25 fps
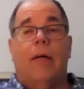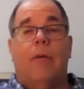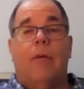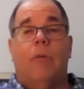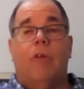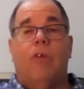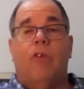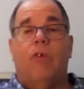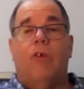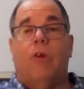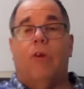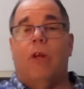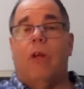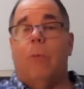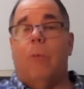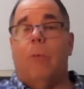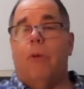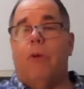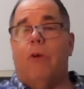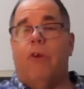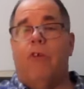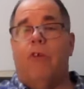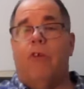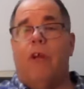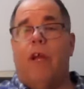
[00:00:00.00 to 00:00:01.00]
We certainly
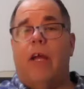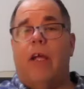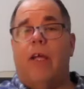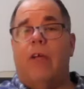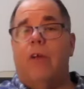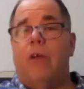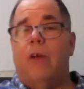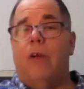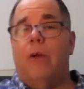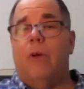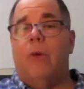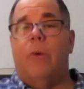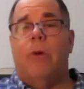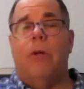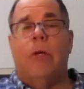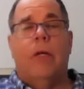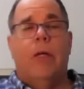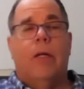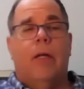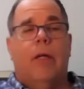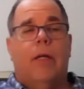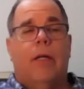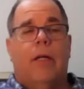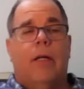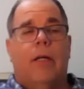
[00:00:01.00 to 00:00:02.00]
appreciate you,
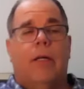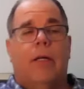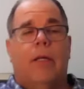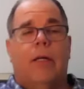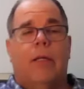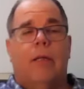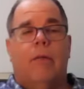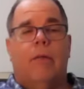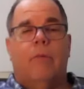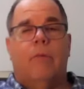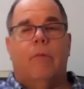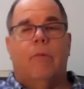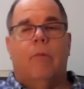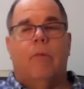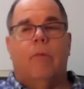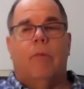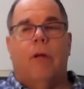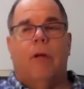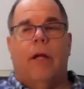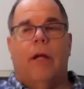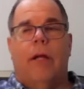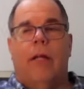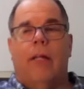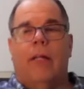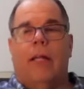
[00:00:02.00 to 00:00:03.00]

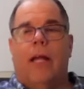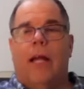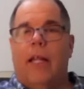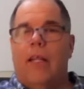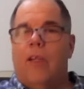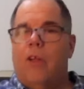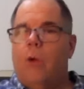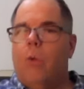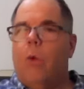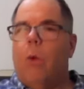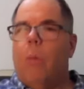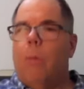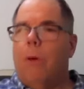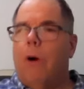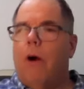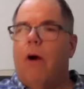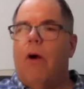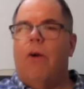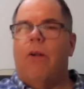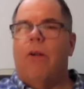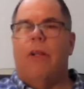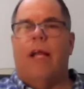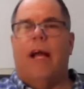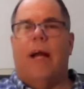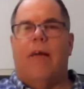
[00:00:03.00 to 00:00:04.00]
and you were
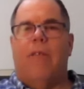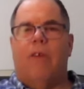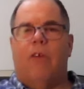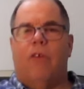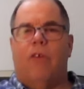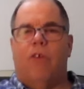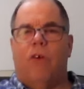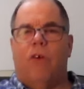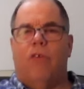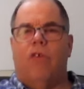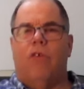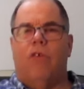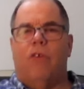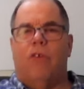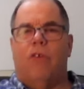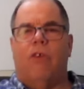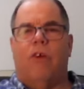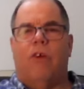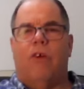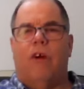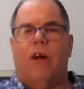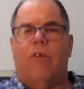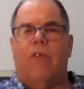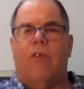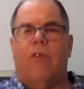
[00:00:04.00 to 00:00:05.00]
part of that resurgence of
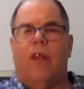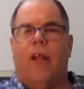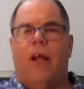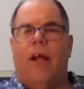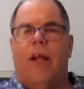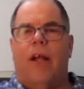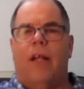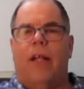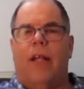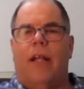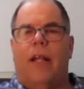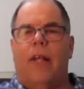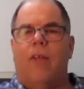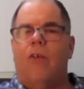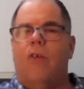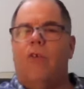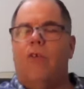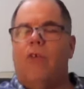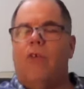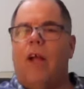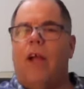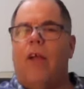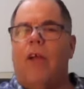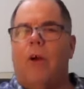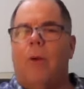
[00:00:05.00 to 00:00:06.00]
Crestline, and you
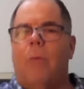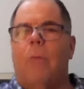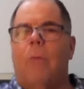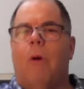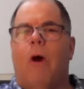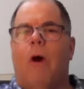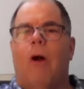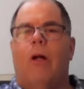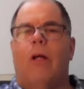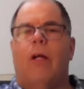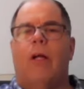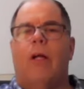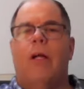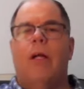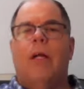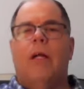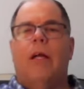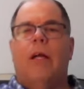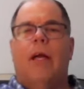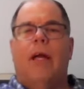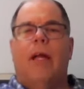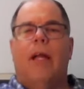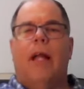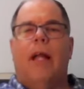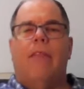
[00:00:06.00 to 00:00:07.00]
set your mark.
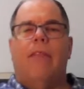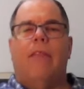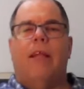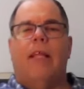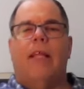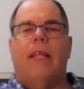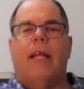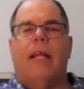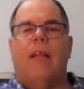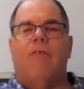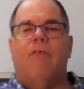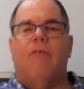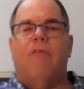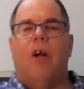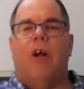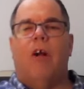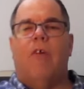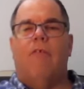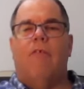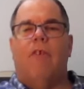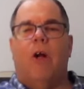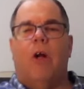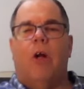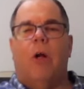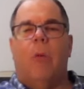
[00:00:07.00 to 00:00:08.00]
And I think that's very,
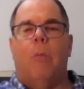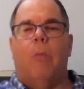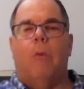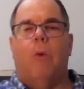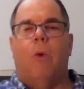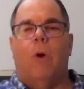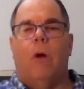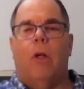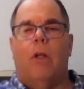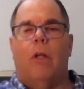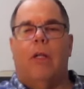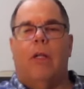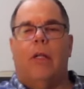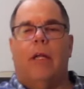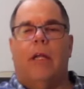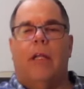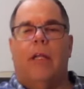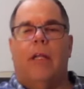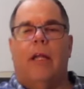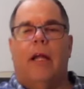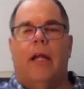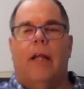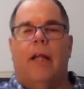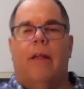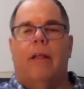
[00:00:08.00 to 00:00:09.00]
very important.
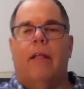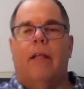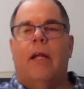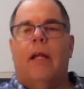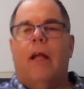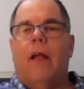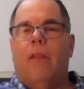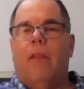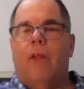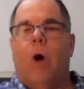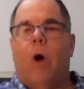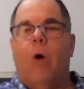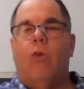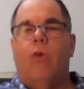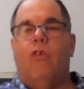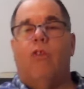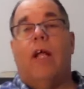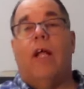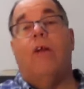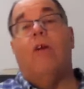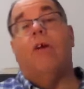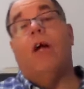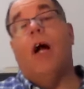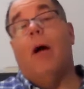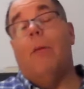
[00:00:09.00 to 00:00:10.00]
And those
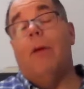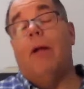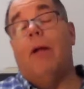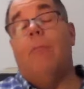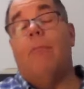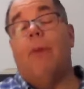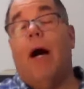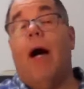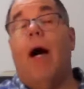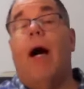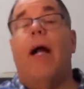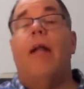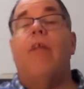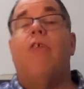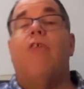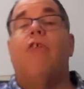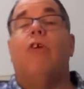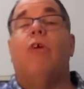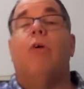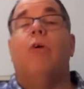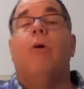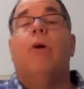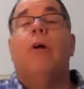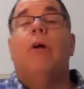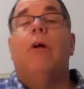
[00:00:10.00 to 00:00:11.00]
that are coming behind
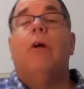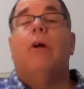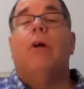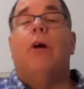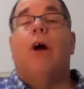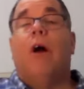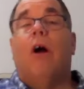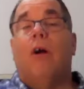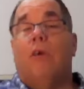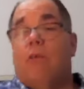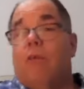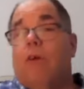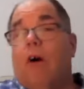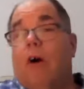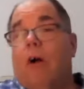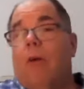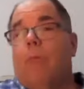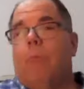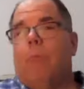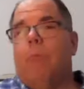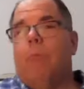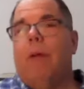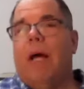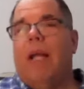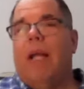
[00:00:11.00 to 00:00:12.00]
you
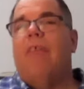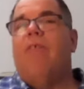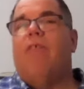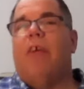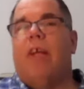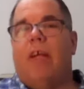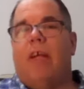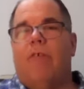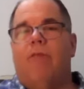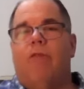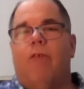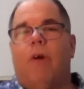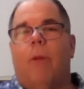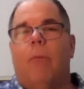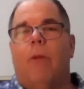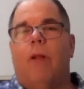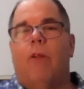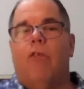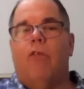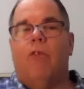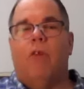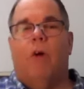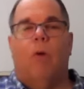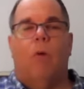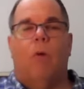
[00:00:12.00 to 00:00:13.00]
are benefiting from it.
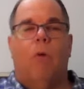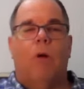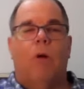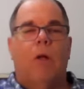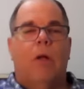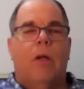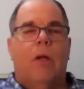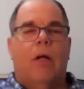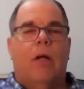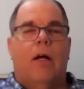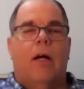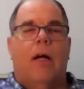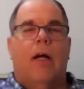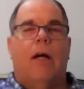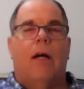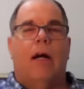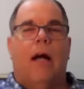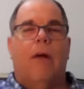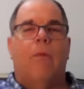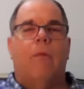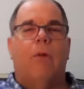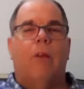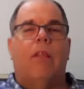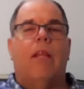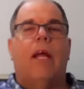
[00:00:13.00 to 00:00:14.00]
So
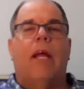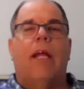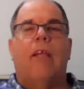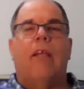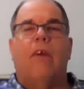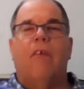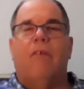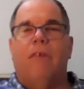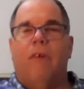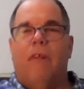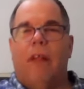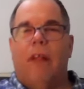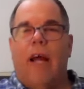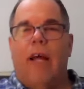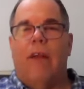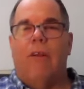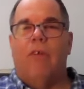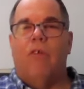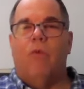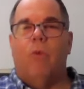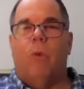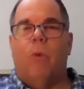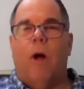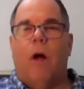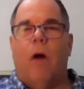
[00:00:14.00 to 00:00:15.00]
I would thank you for that
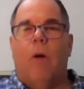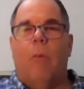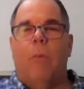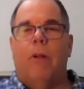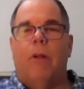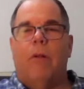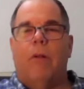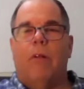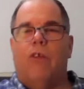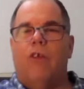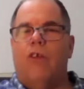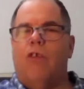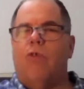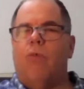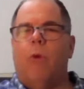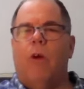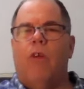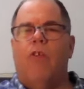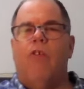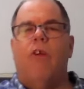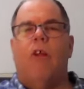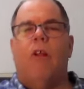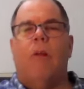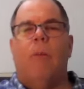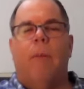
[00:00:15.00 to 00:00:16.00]
as well. But just
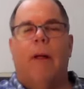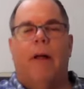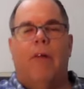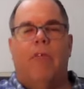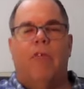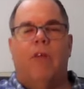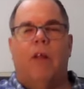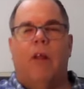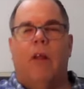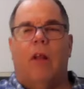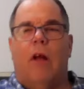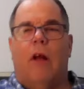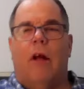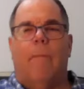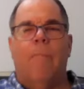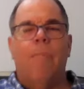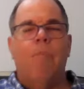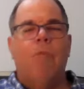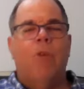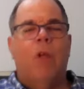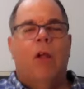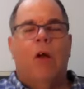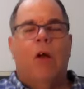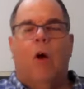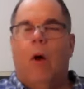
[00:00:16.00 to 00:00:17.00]
wish you the best of luck.
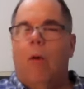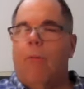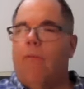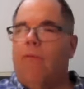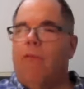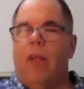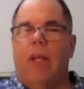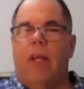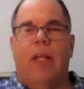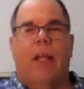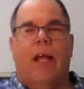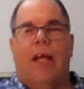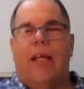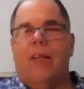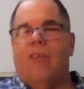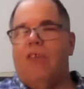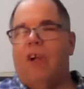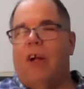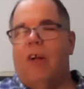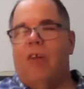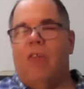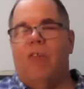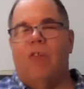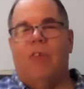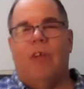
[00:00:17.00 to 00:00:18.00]
Hopefully, like
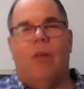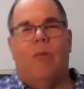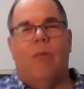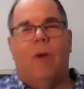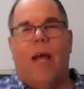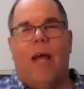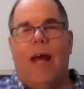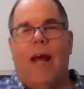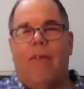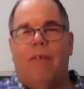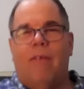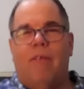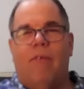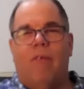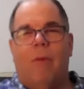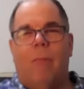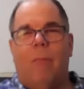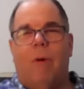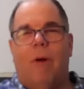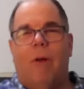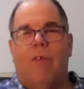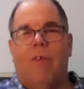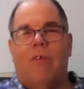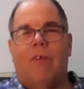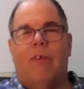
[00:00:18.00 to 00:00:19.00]
Jared said, we have a
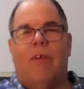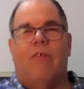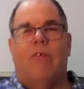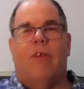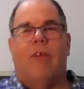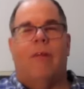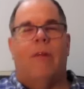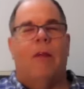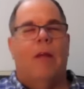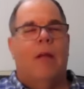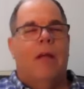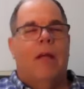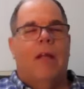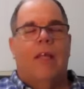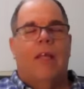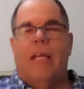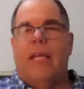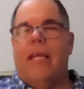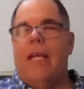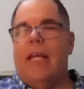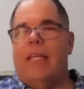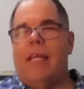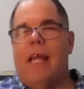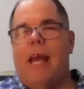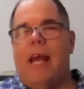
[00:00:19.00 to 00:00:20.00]
football season. You
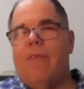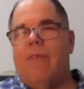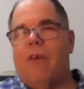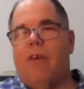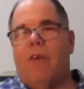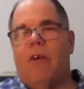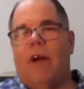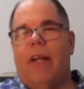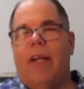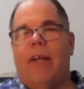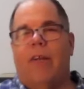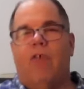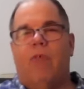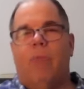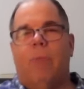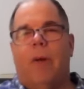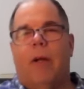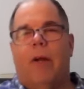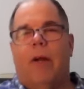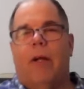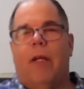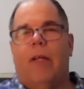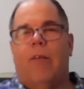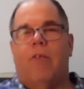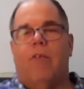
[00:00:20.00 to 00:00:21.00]
get to have a great
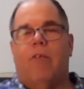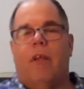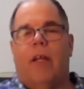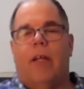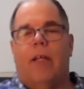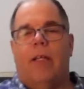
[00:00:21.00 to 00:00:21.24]
experience.